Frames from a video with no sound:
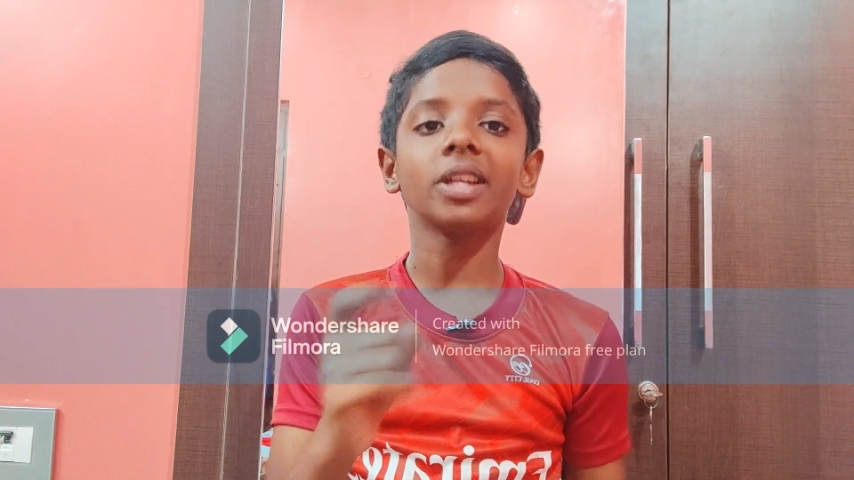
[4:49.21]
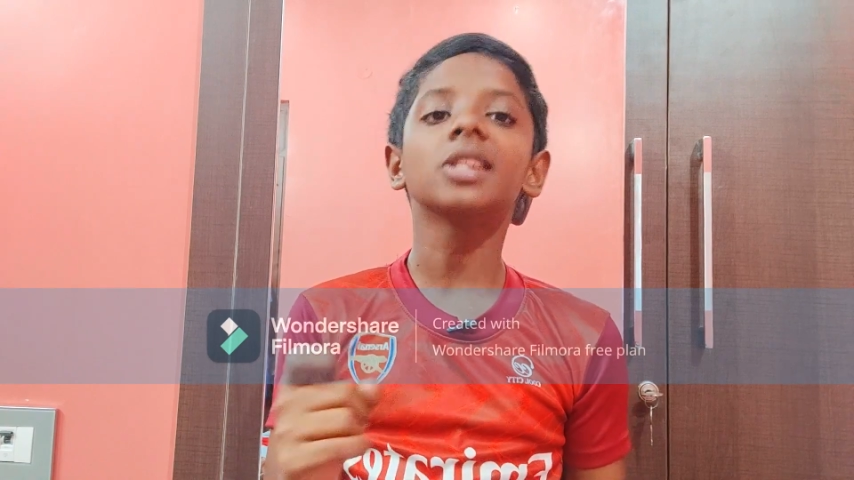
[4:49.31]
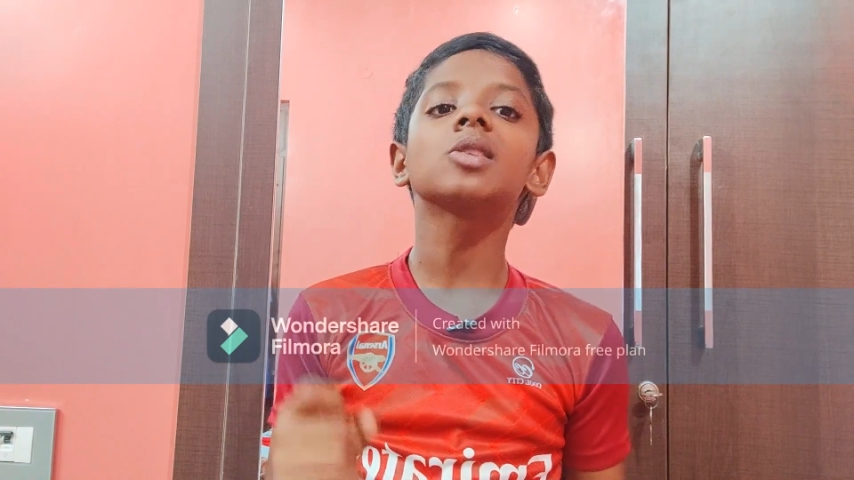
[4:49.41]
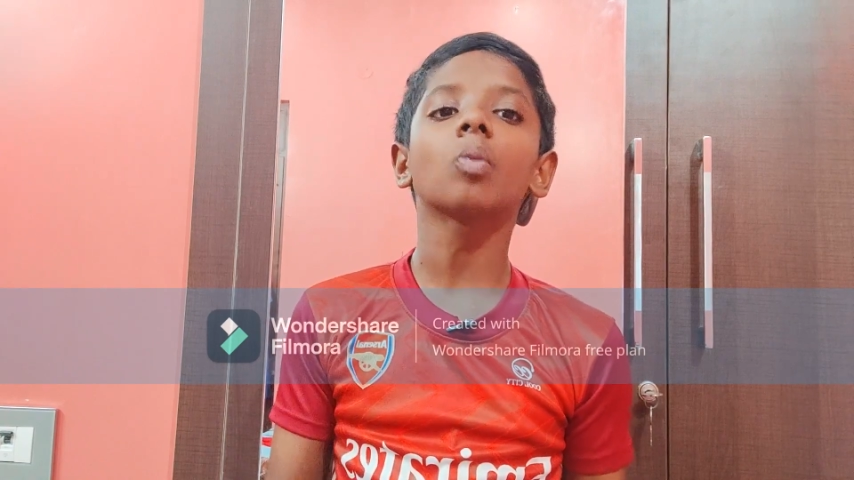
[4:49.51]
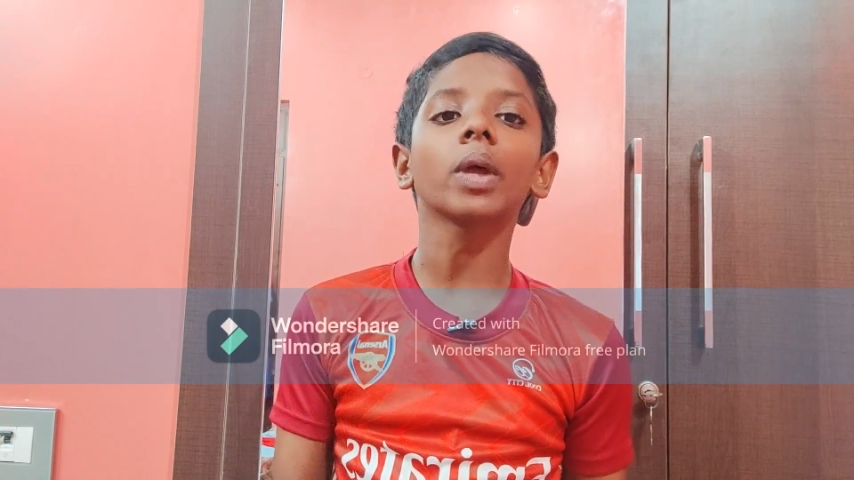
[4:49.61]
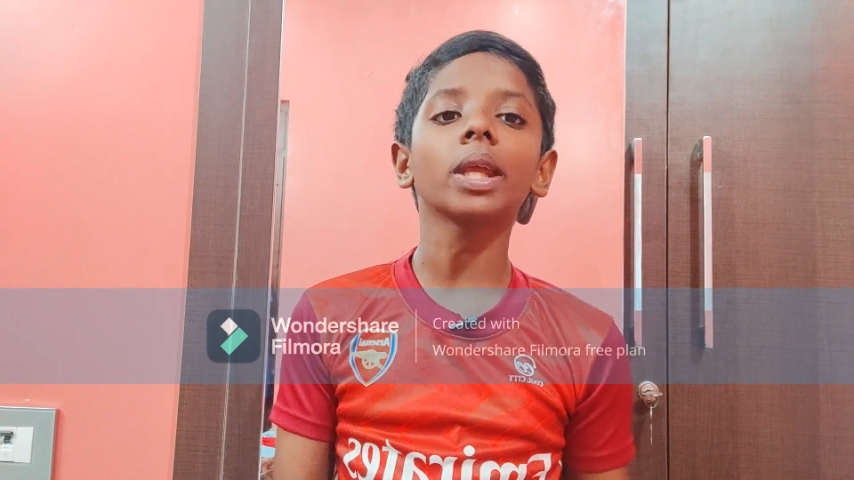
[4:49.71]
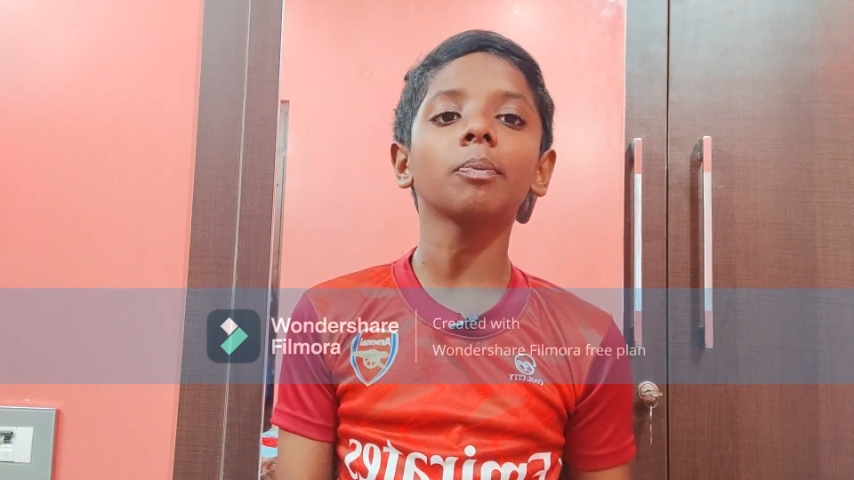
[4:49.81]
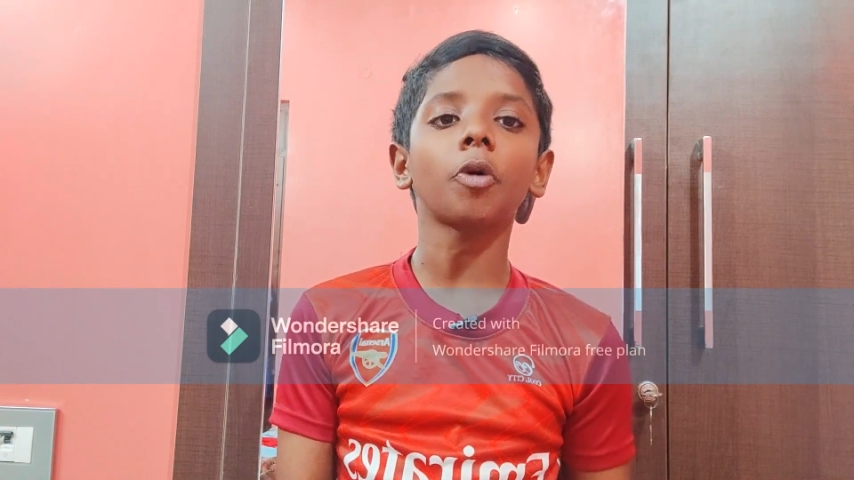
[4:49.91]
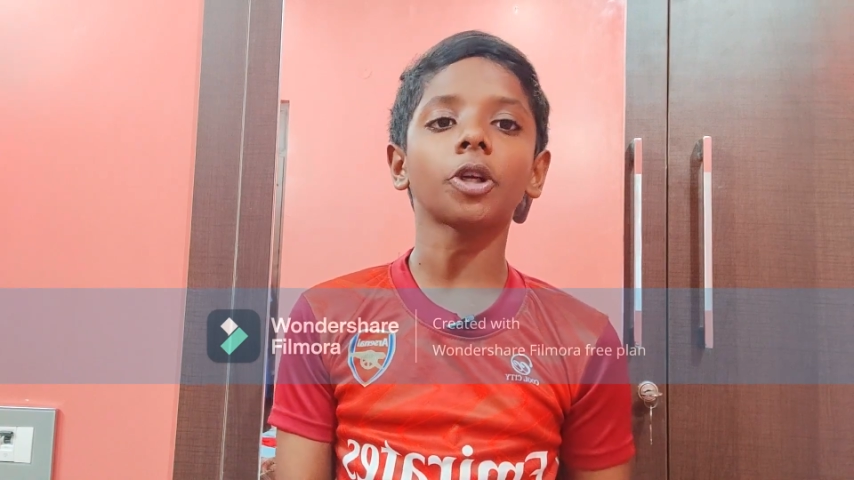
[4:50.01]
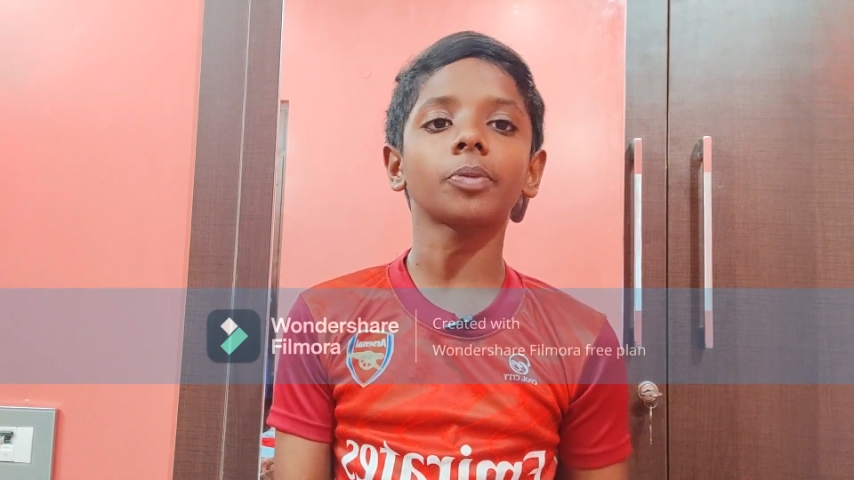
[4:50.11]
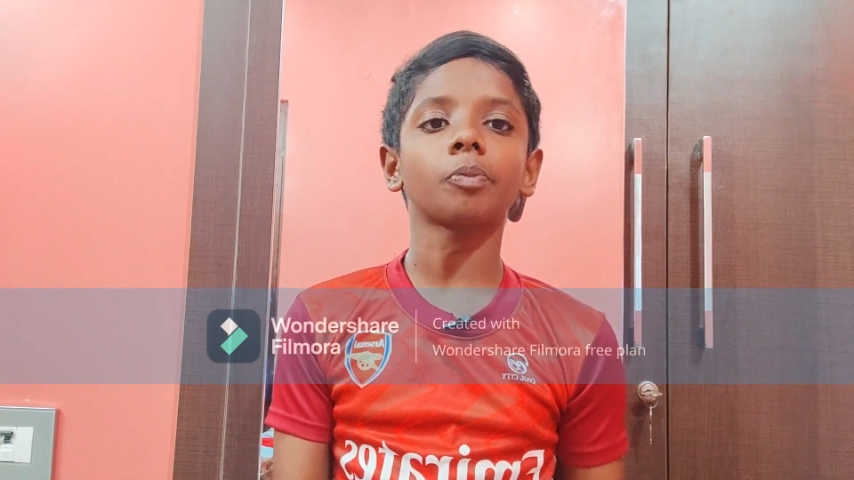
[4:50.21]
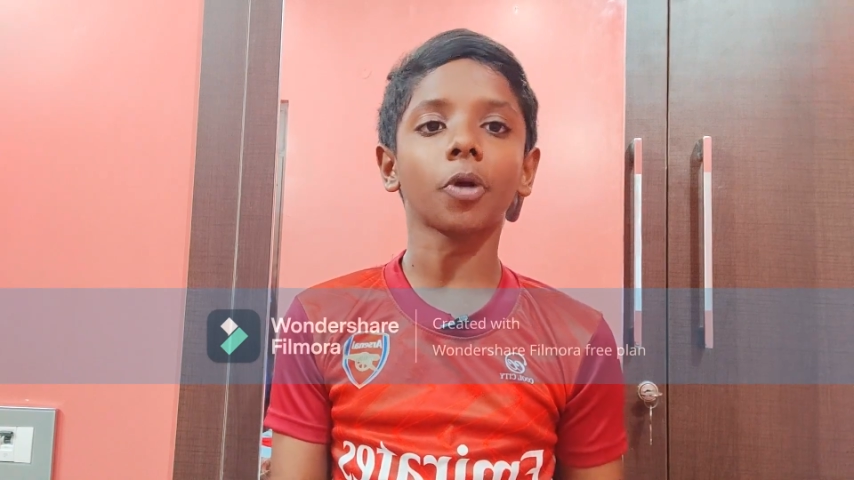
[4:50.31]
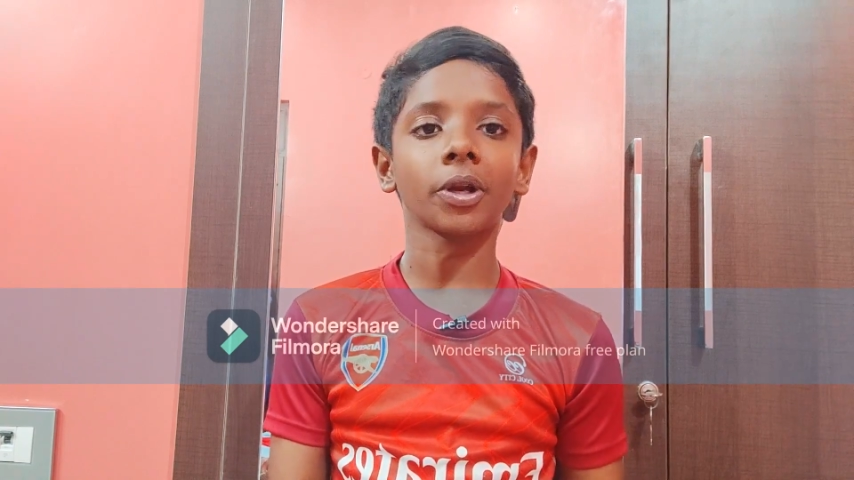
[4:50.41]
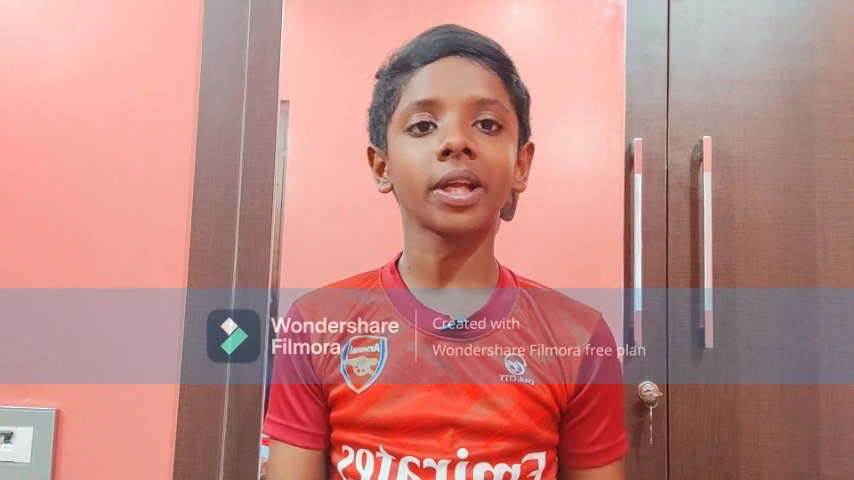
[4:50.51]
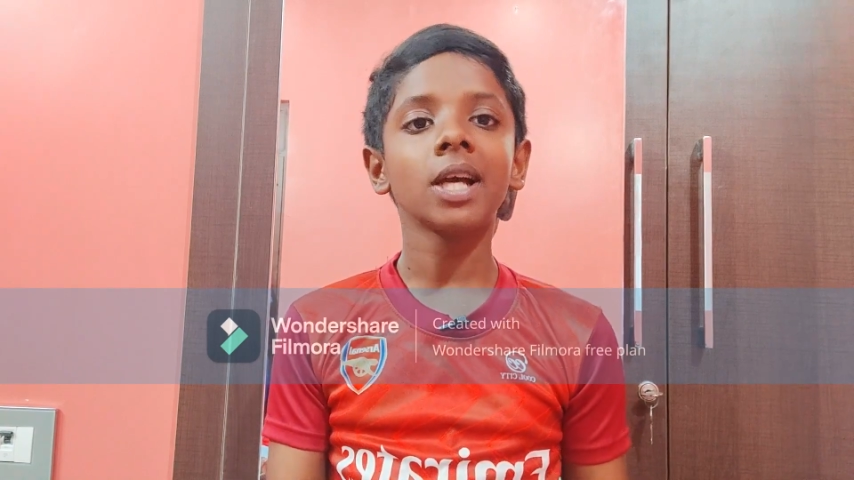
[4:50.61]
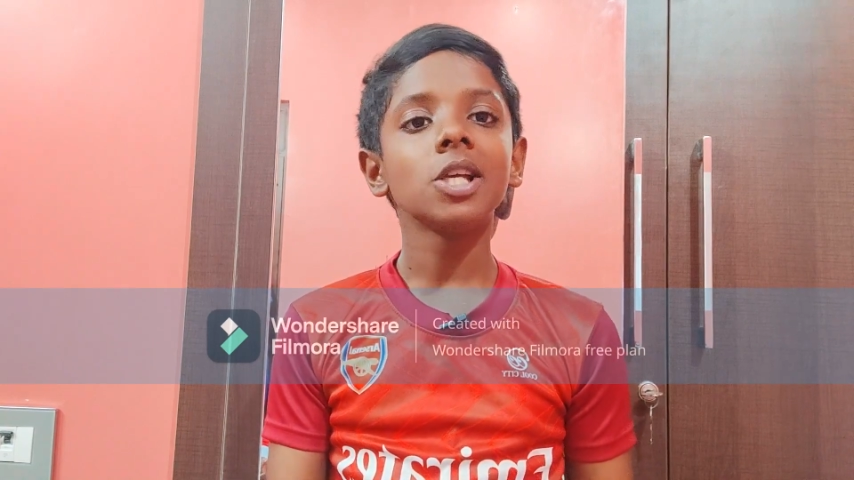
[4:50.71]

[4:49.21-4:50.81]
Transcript: This is a very important point.